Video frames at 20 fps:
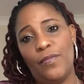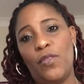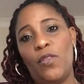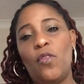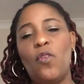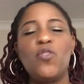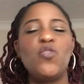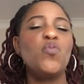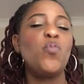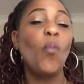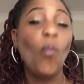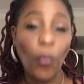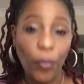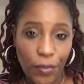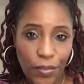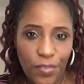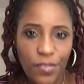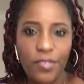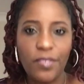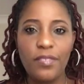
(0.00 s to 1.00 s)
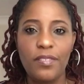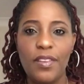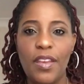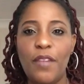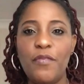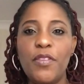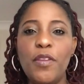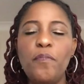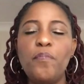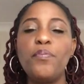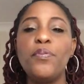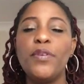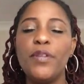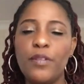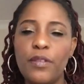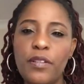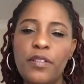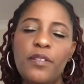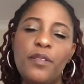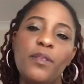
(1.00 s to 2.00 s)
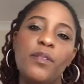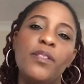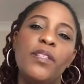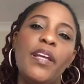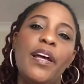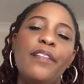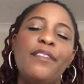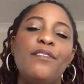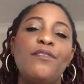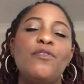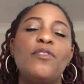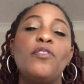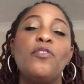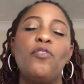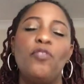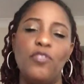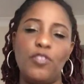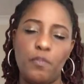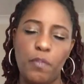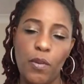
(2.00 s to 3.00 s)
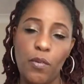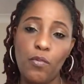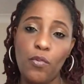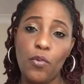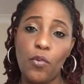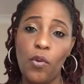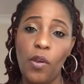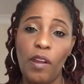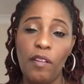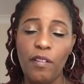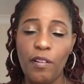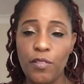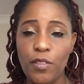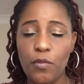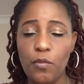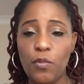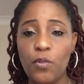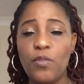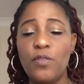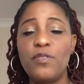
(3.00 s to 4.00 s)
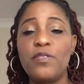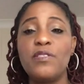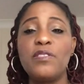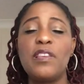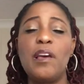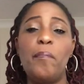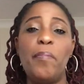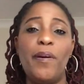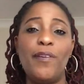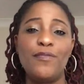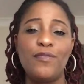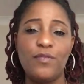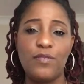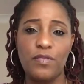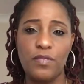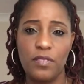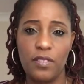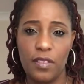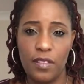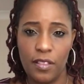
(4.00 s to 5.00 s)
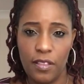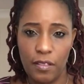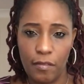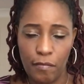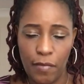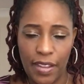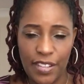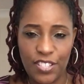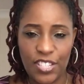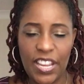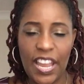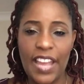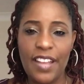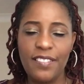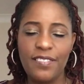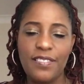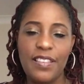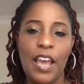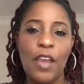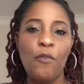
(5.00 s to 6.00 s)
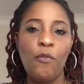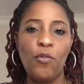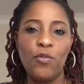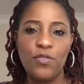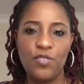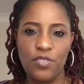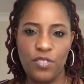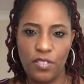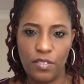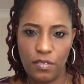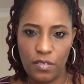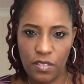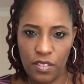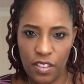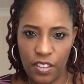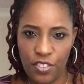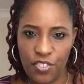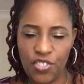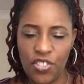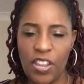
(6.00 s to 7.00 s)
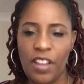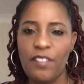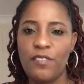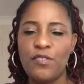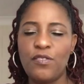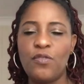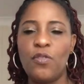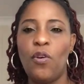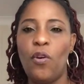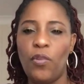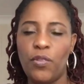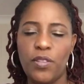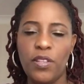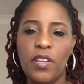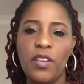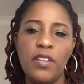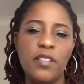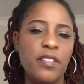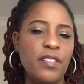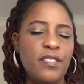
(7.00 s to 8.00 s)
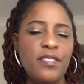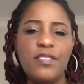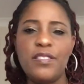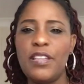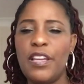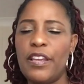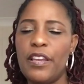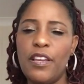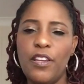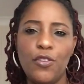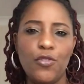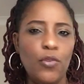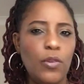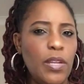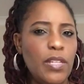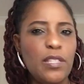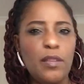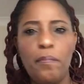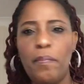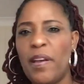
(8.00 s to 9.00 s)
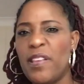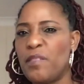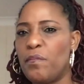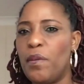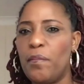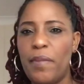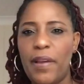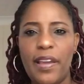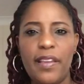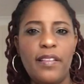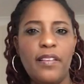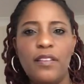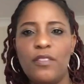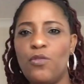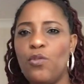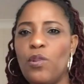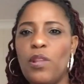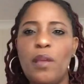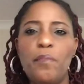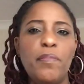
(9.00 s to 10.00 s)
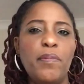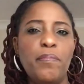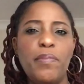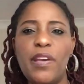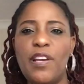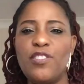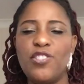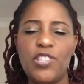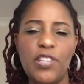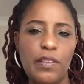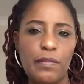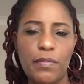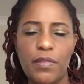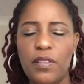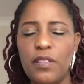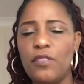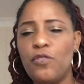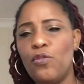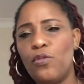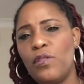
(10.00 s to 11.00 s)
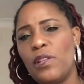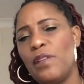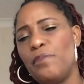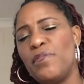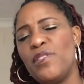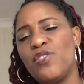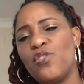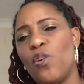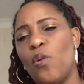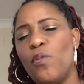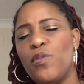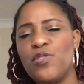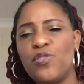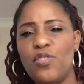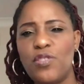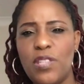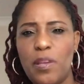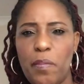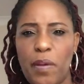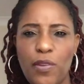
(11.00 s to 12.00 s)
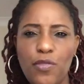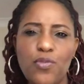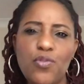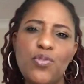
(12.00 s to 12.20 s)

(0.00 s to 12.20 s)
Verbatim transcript: Not once have they prayed that the gospel will go around the world. It's about my child. I want a child. God, this year, don't let it pass me by. Don't let me be ashamed. Don't let me. It's always just about you.